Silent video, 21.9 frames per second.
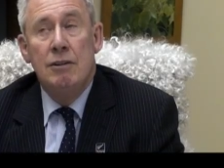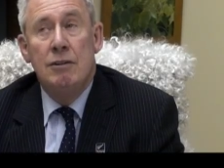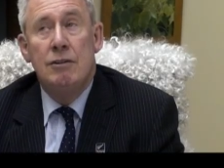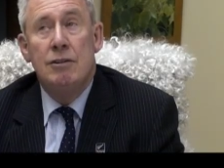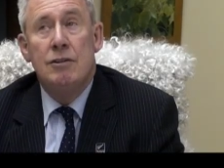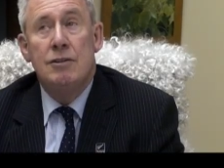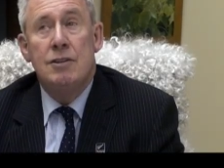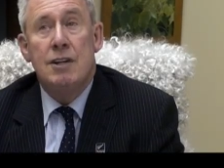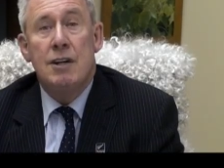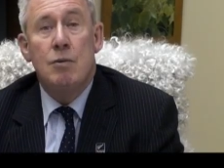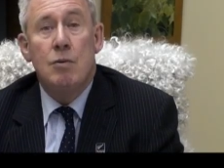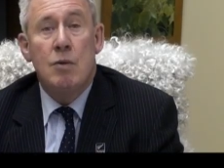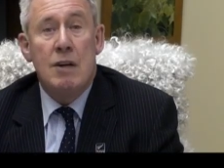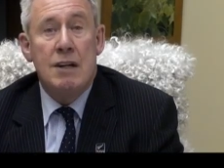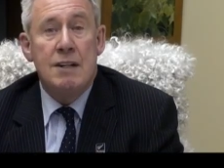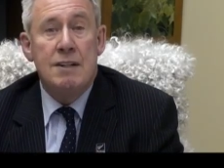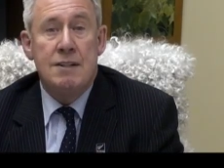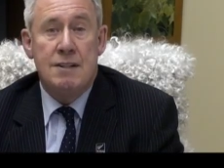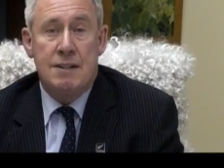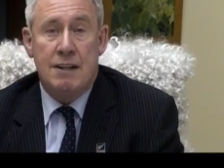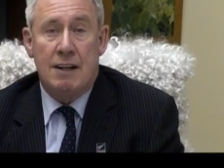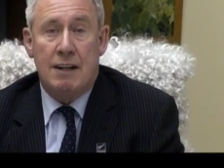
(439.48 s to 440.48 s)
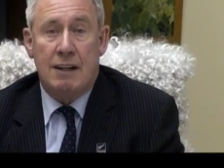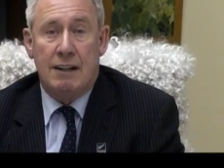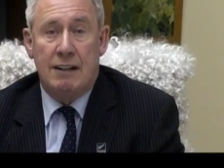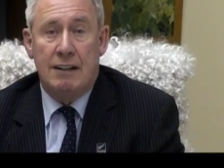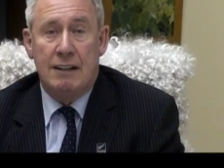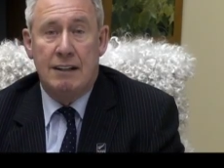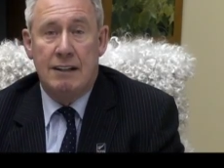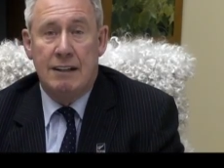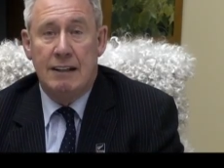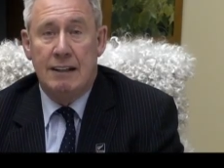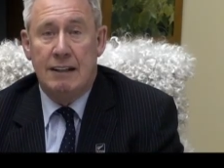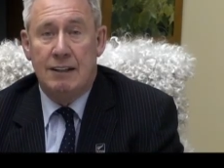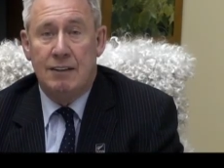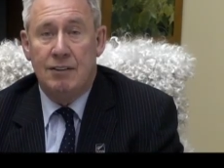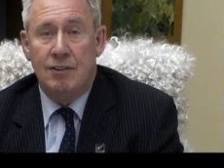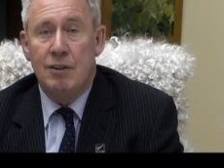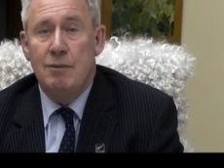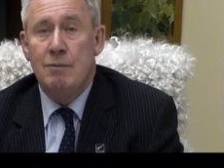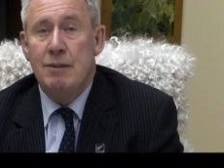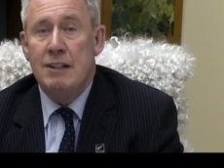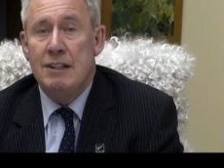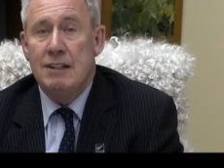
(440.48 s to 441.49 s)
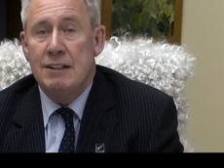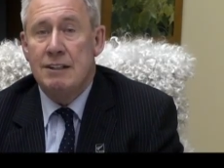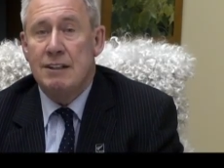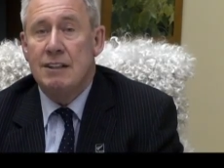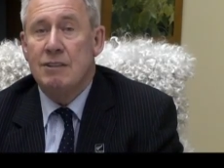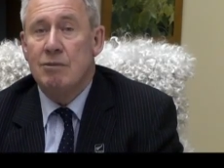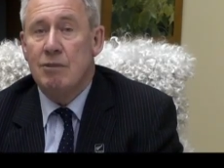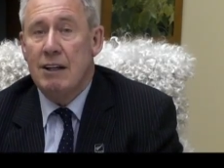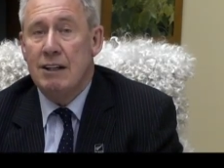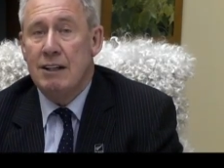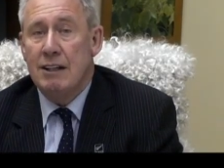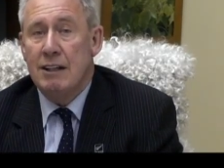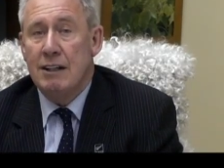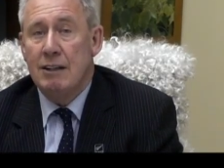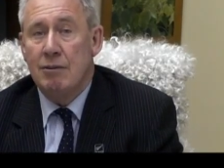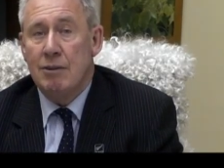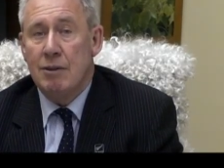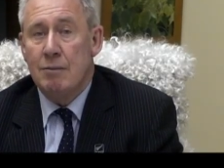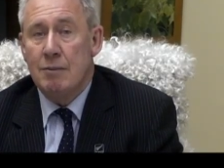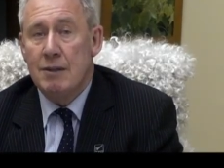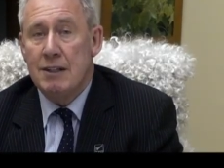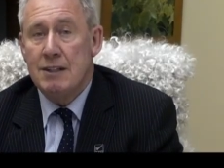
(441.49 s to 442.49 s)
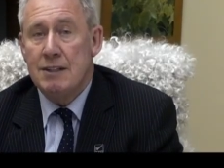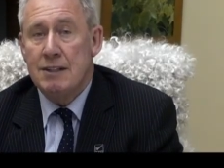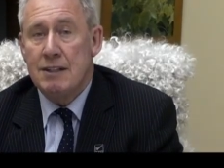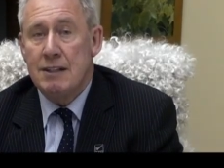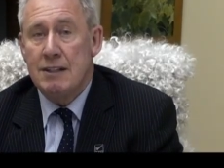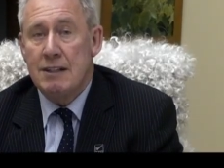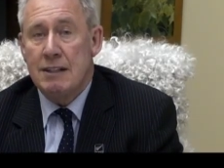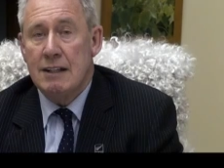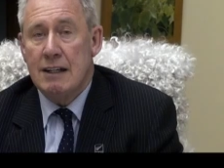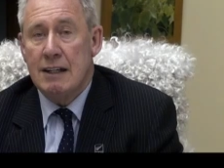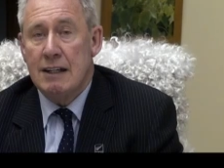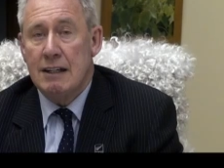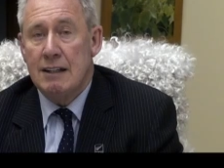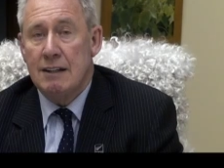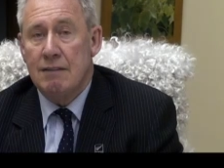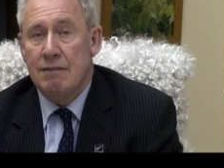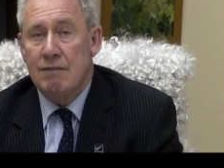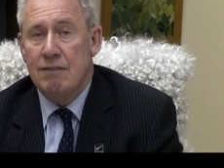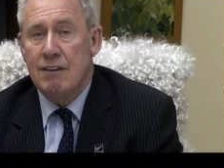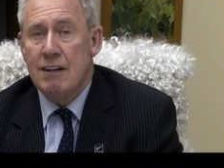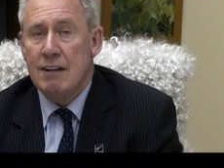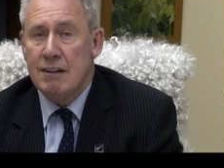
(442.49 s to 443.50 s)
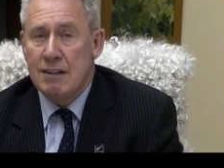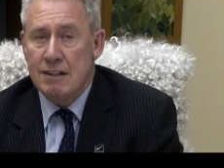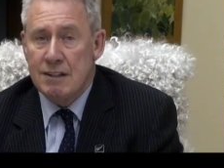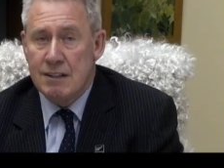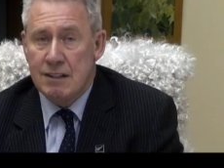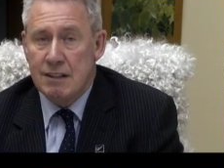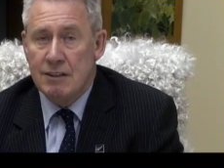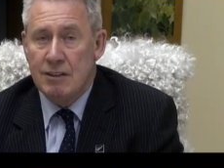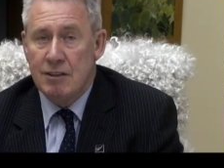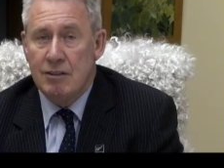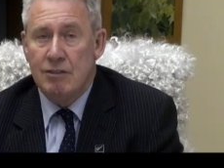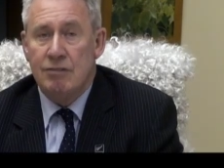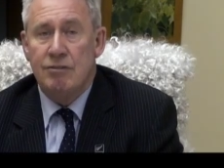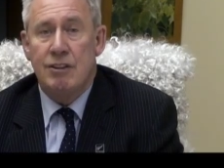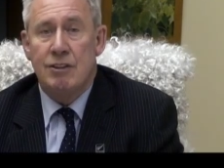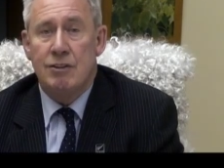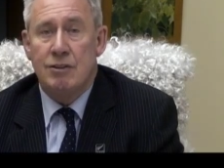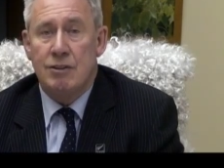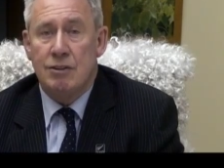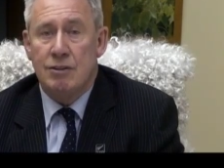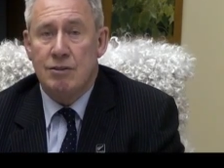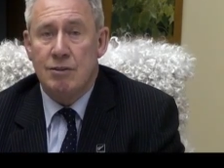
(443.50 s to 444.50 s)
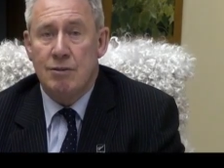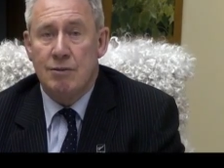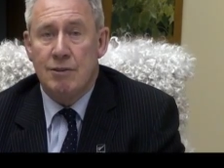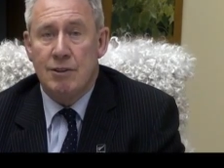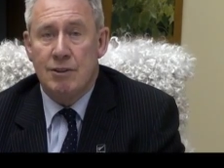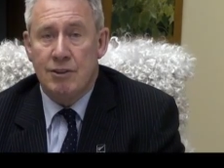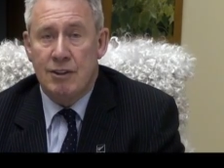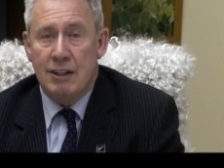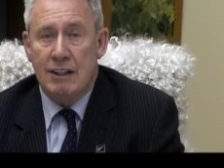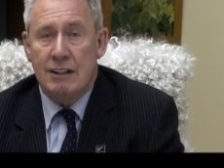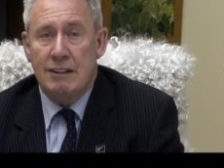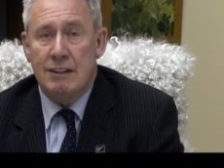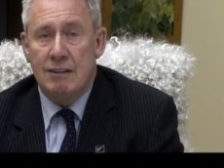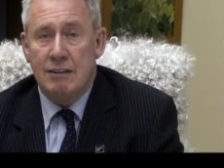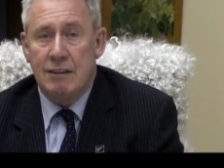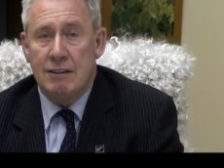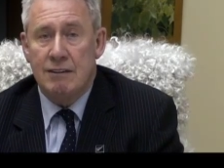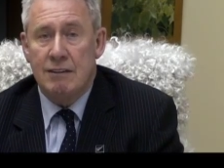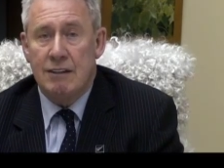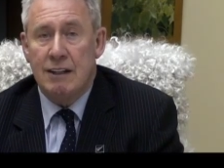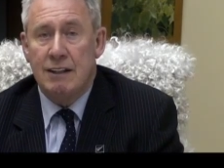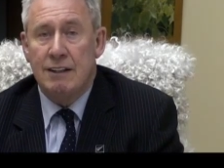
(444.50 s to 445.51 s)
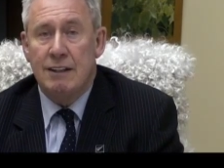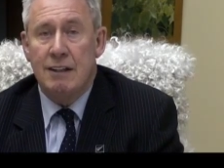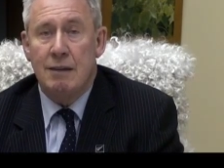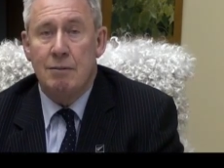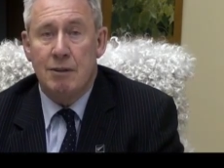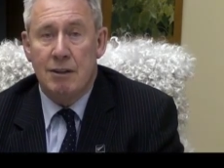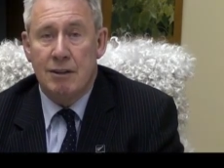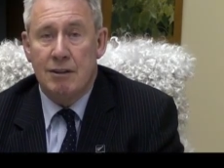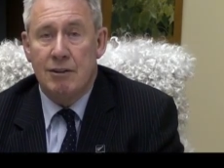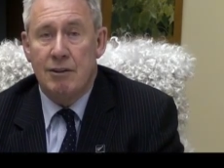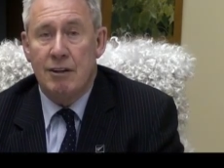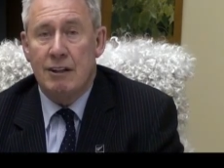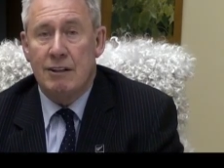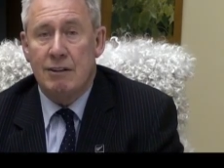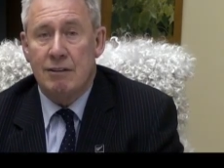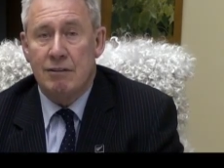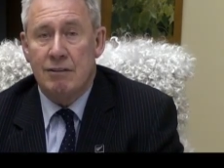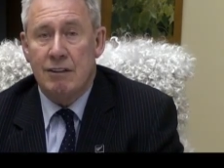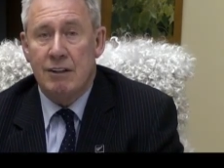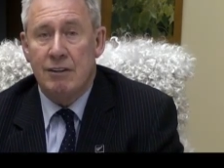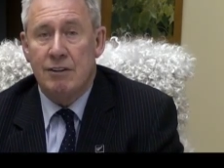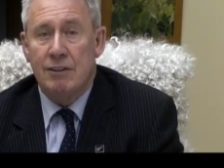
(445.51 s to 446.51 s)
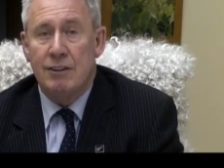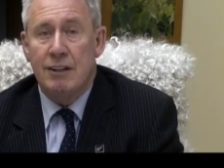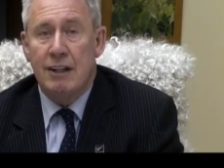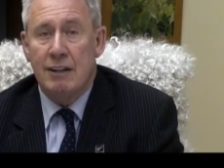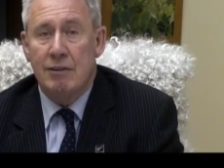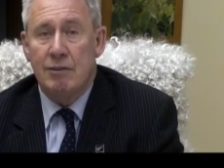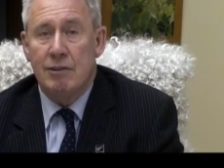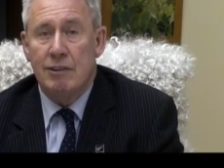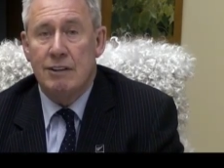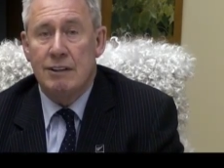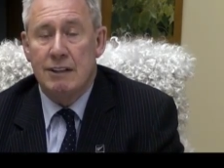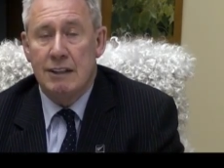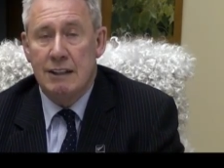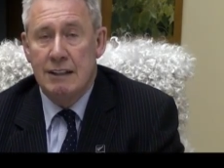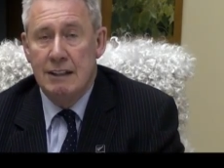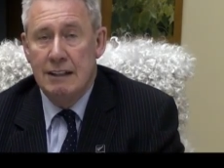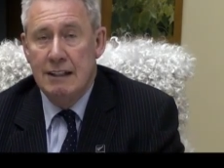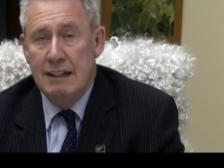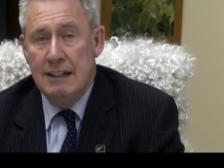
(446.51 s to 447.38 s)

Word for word: Tuesday, Wednesday, uh, three meetings in one day with the Minister and very senior officials from the Director and Deputy Director of Health downwards.